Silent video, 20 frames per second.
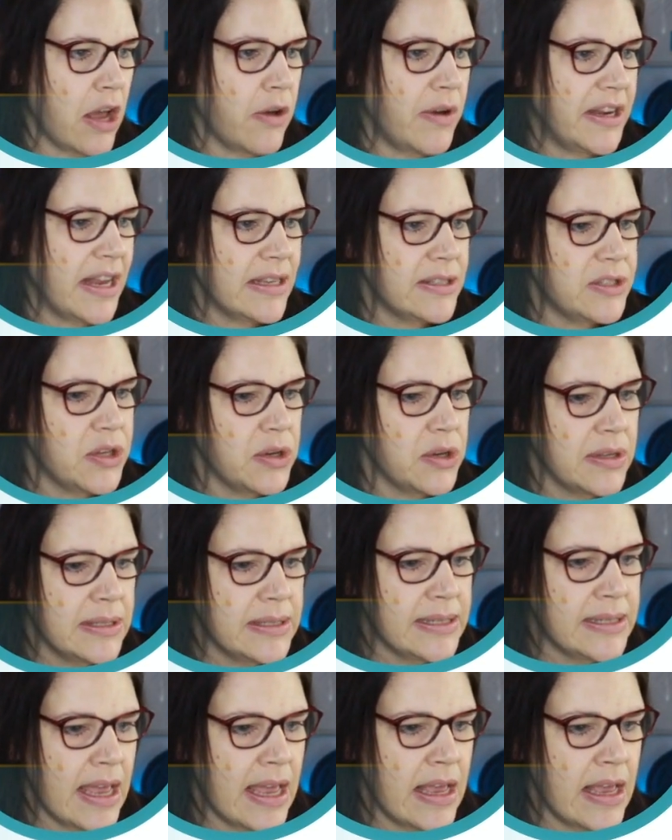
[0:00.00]
And as you can
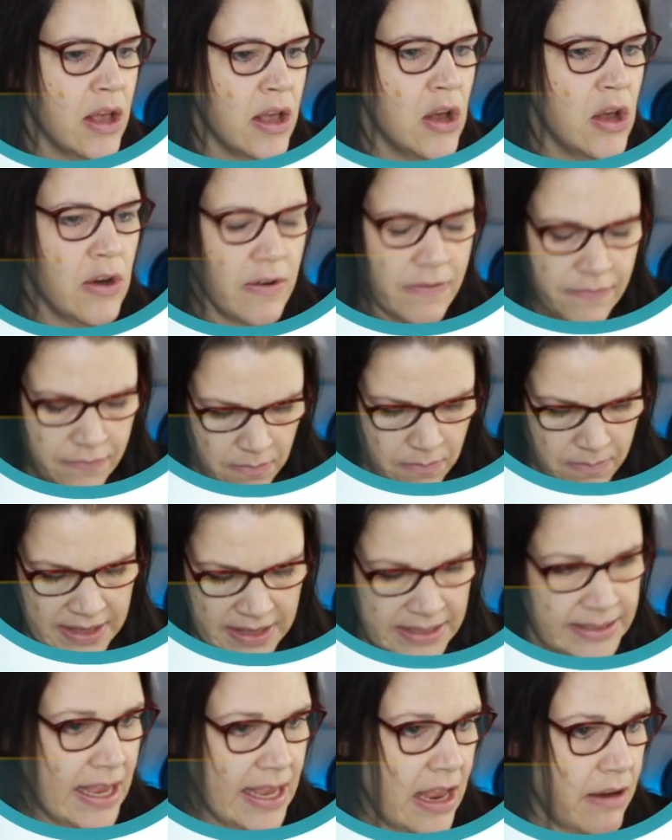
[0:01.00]
see from
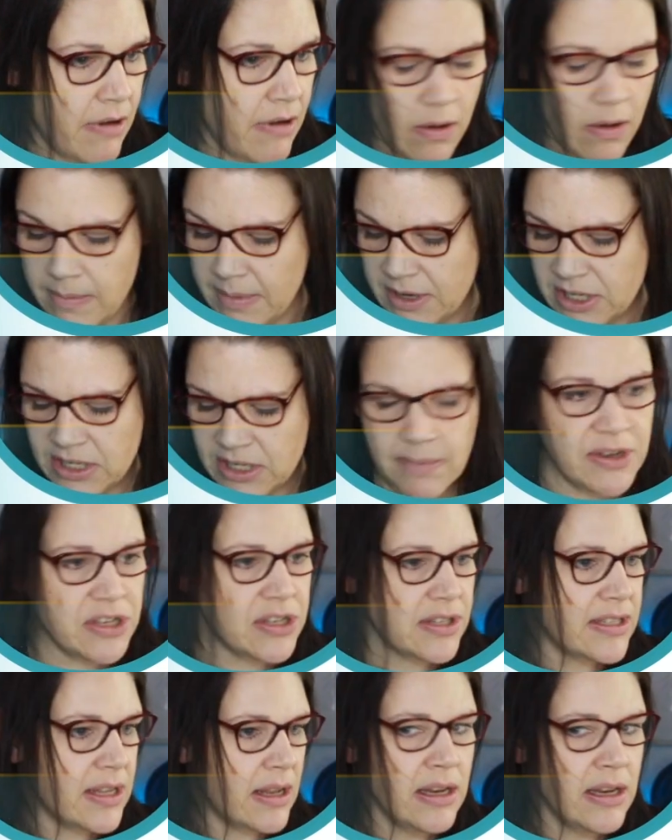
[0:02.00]
this hero image, let me
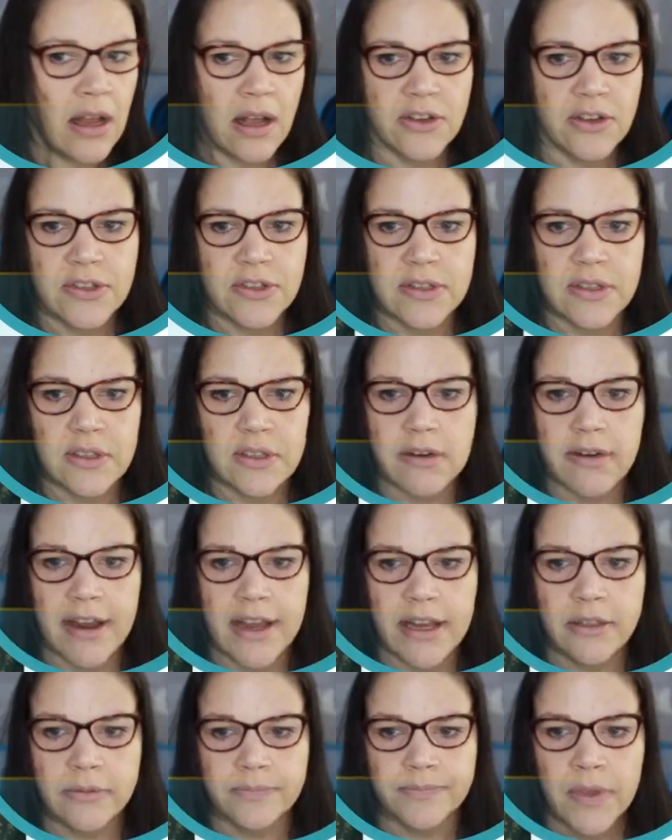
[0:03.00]
just enlarge the
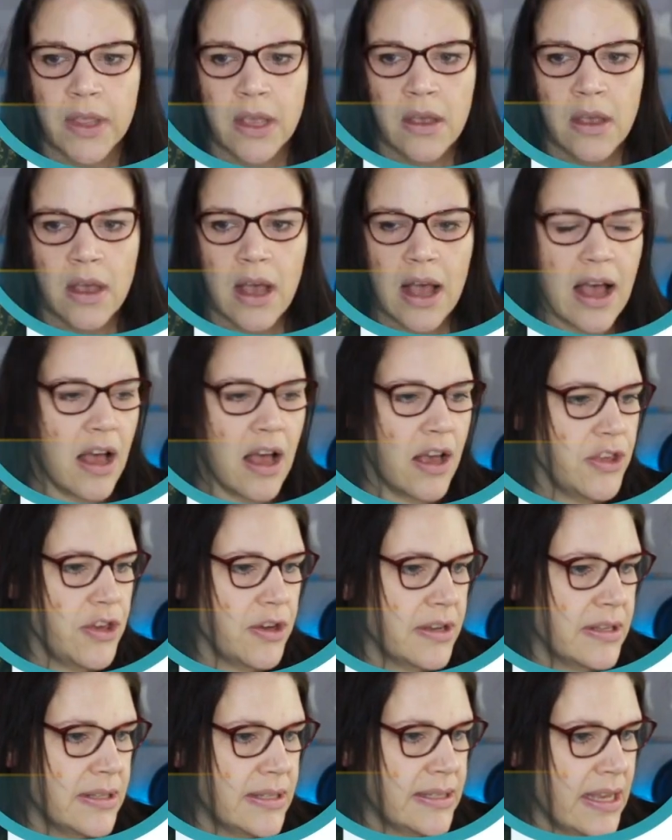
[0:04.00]
screen.
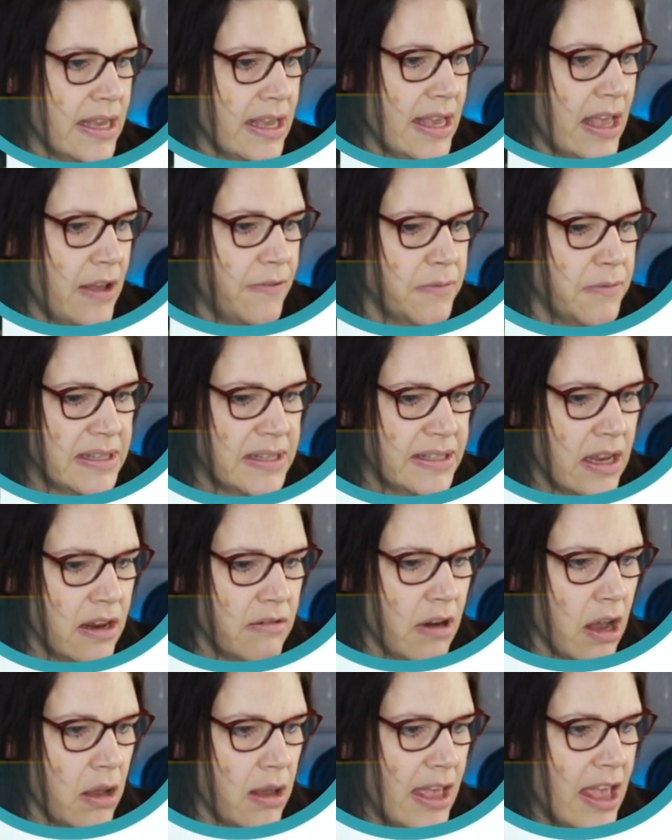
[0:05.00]
You can see here from this
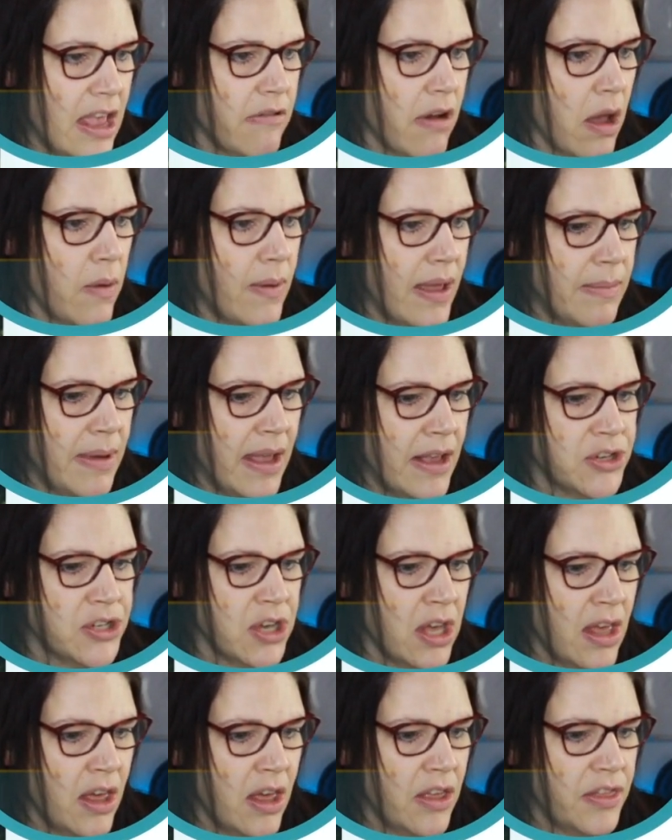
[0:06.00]
hero image
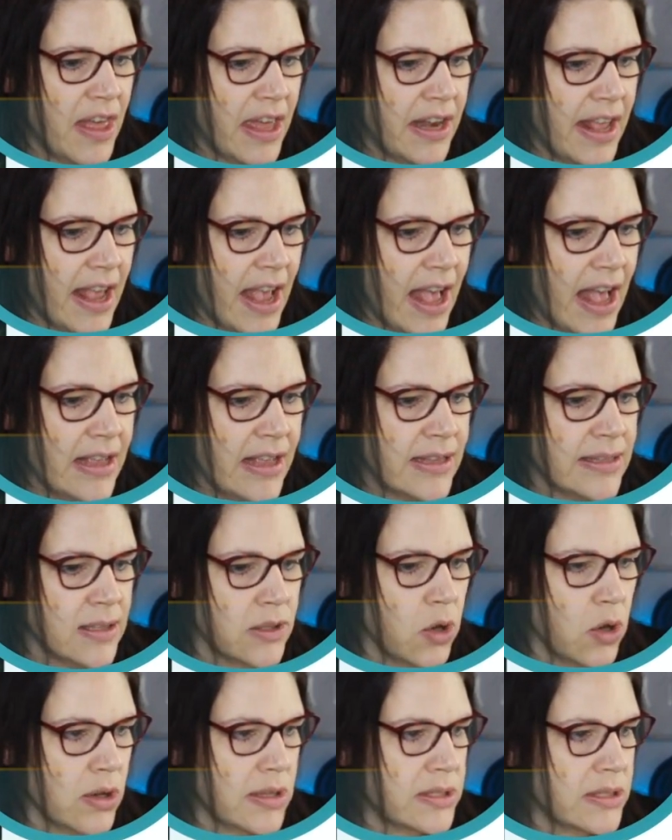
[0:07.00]
that it has
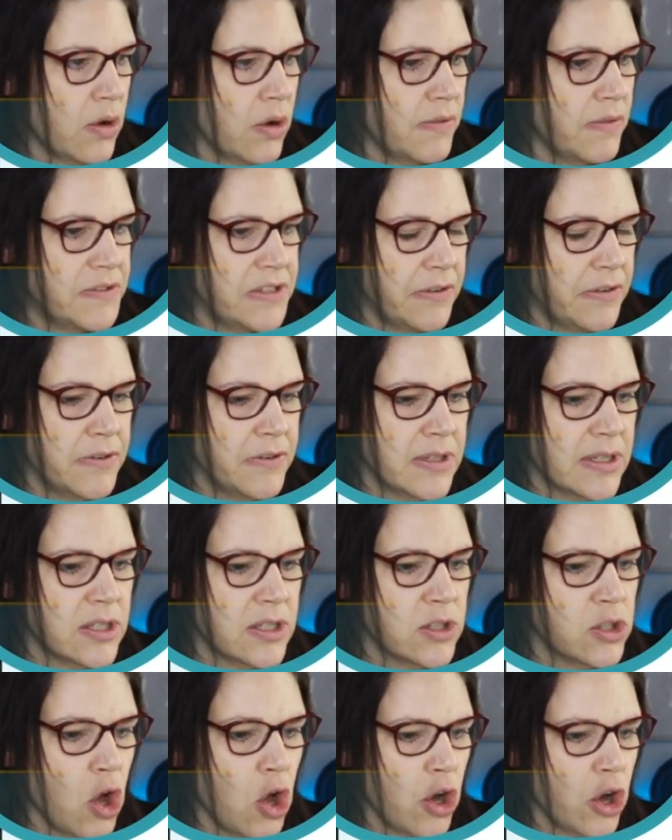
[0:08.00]
lots of different
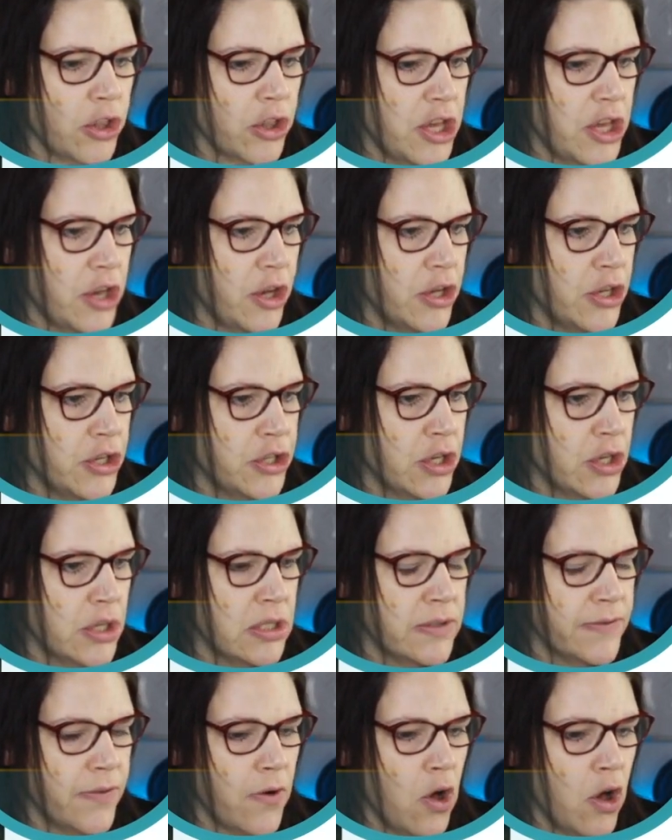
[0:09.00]
stock that you can
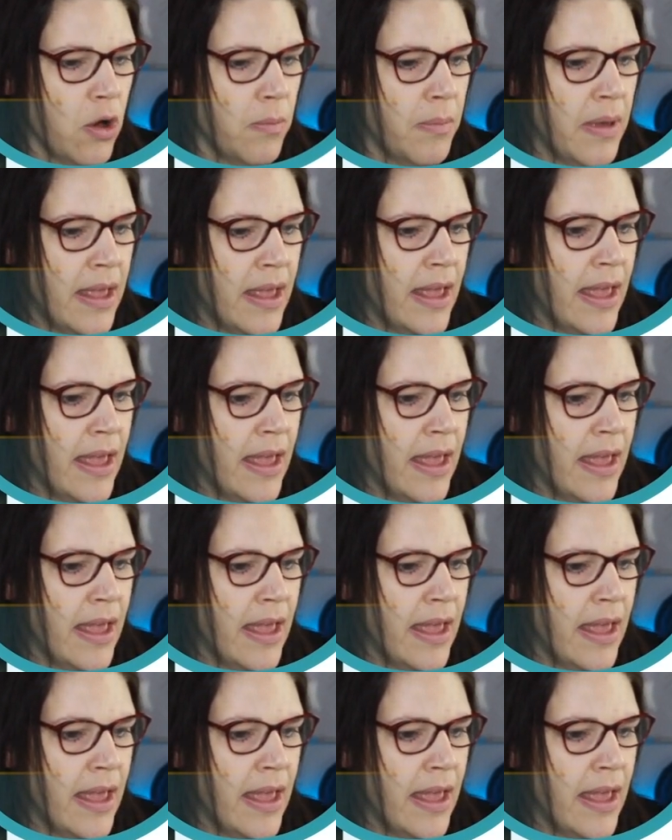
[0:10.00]
choose from.